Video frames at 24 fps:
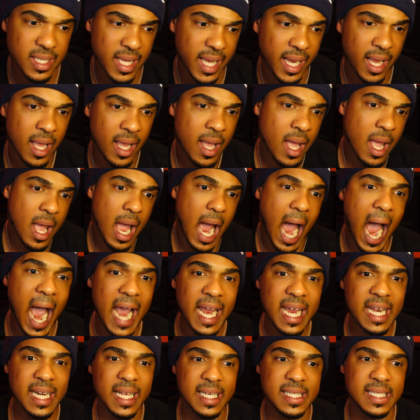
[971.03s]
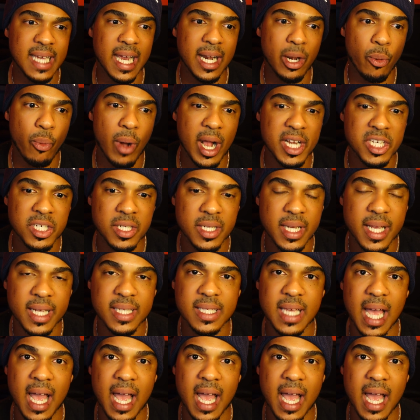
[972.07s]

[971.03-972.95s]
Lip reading: Like, I get excited watching Knicks.